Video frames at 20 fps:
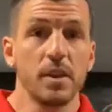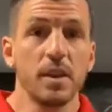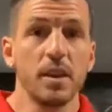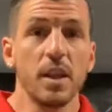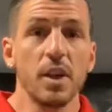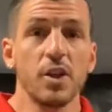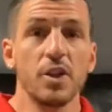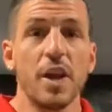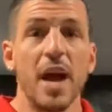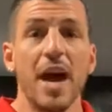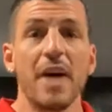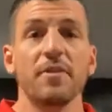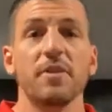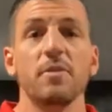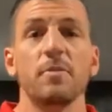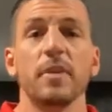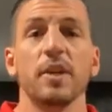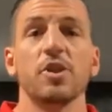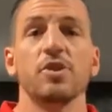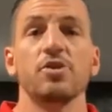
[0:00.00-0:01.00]
you have to
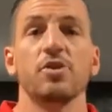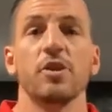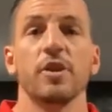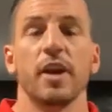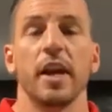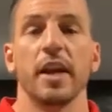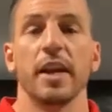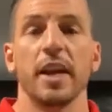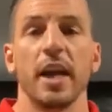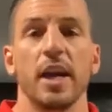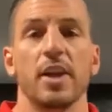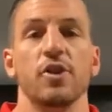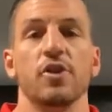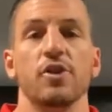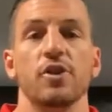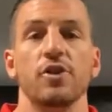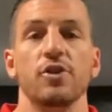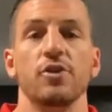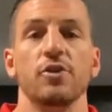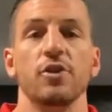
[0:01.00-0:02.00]
make sure that, again,
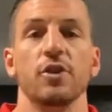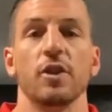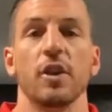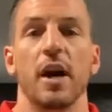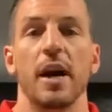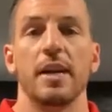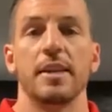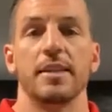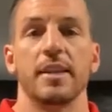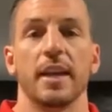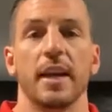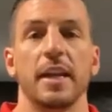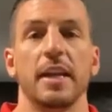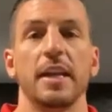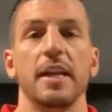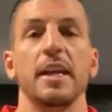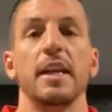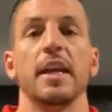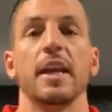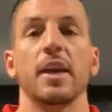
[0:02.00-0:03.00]
you're utilizing
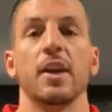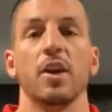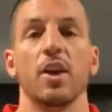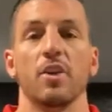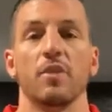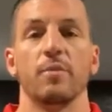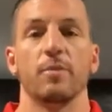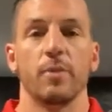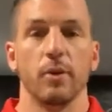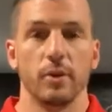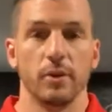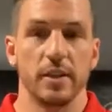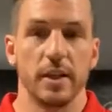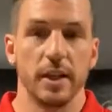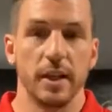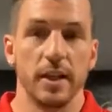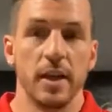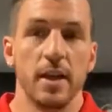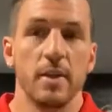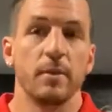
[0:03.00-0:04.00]
and eating enough
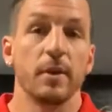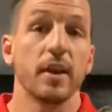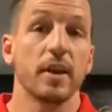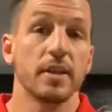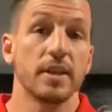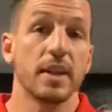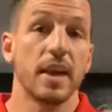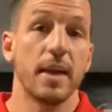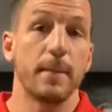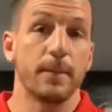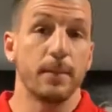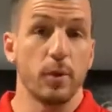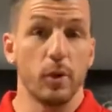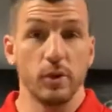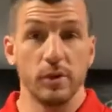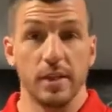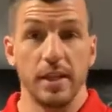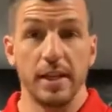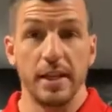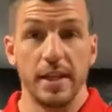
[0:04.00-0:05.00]
protein, because again,
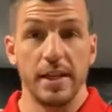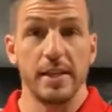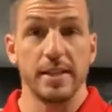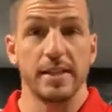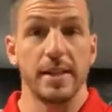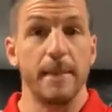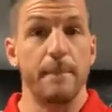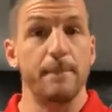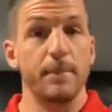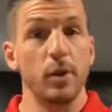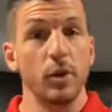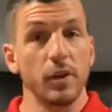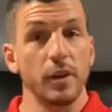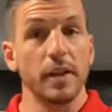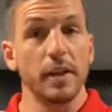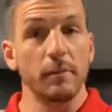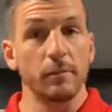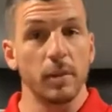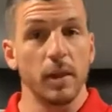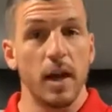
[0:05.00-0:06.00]
protein is the
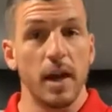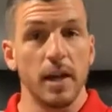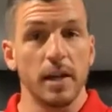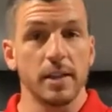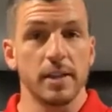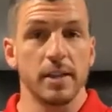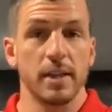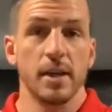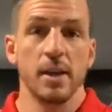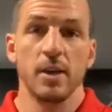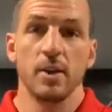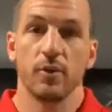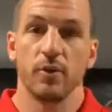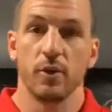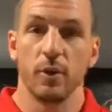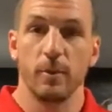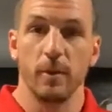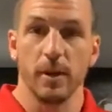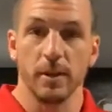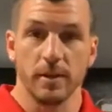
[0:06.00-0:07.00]
building blocks
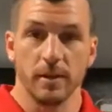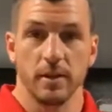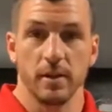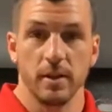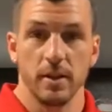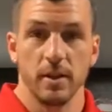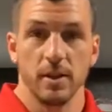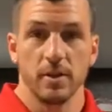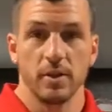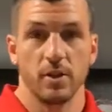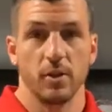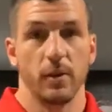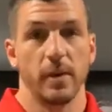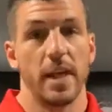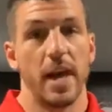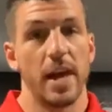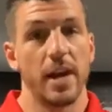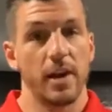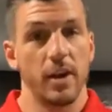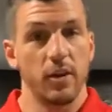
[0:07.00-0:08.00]
for muscle. So
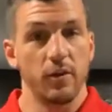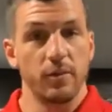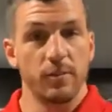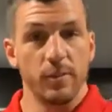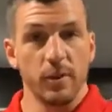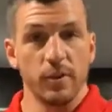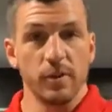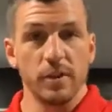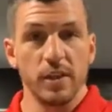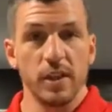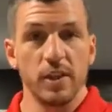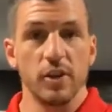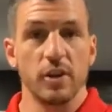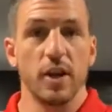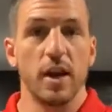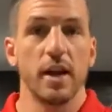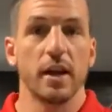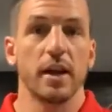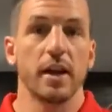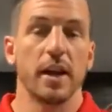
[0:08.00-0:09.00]
without enough protein, you're
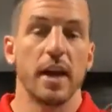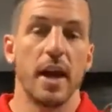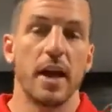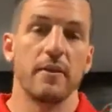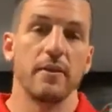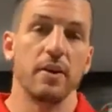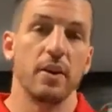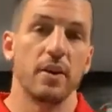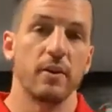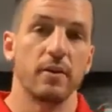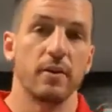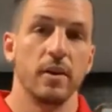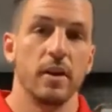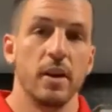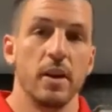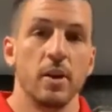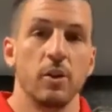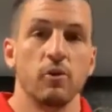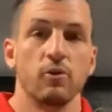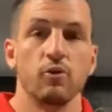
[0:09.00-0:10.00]
not going to have enough
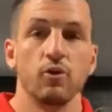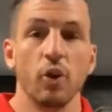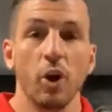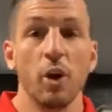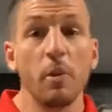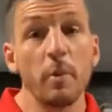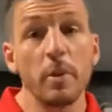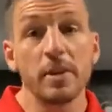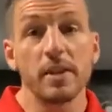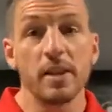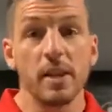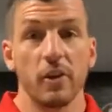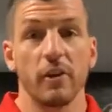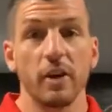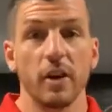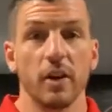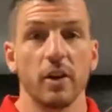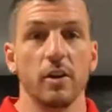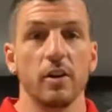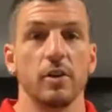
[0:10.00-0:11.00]
raw
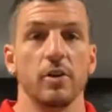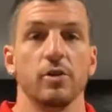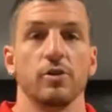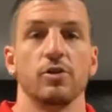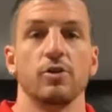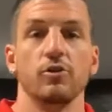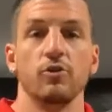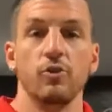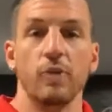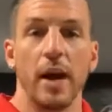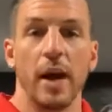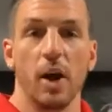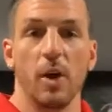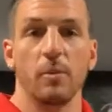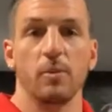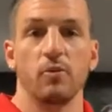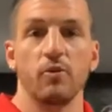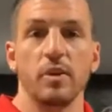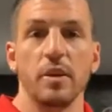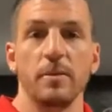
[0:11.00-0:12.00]
material to
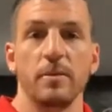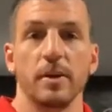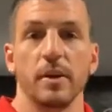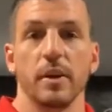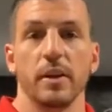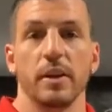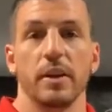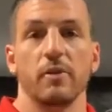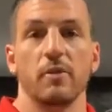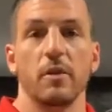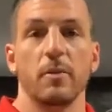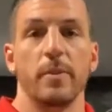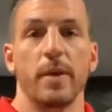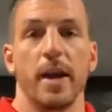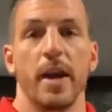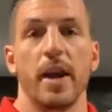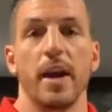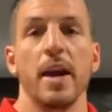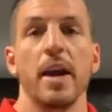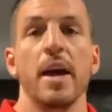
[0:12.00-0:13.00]
help rebuild and
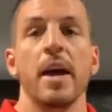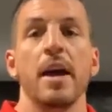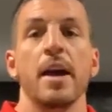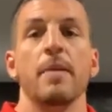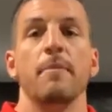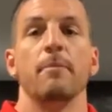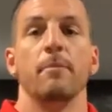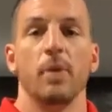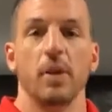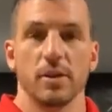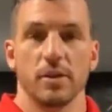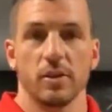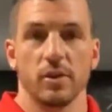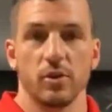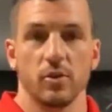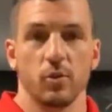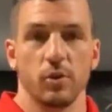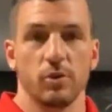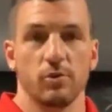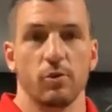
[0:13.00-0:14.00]
repair
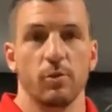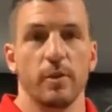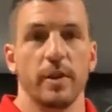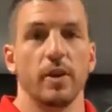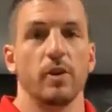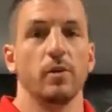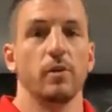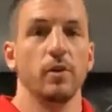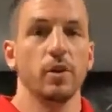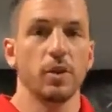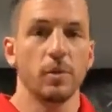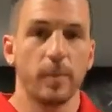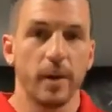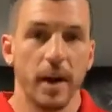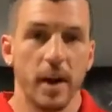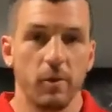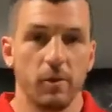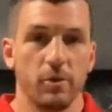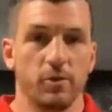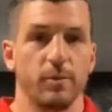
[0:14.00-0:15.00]
muscles, which will make you look
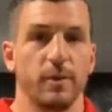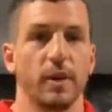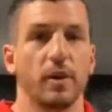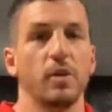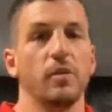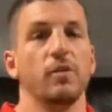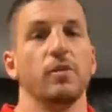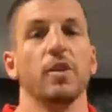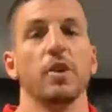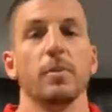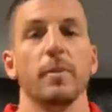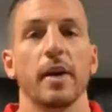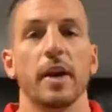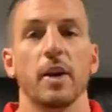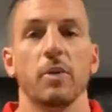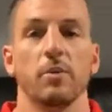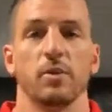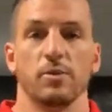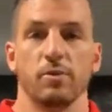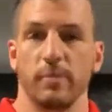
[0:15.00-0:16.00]
better, which will make you feel
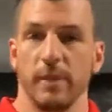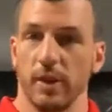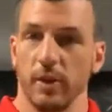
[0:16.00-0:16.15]
better, which will make you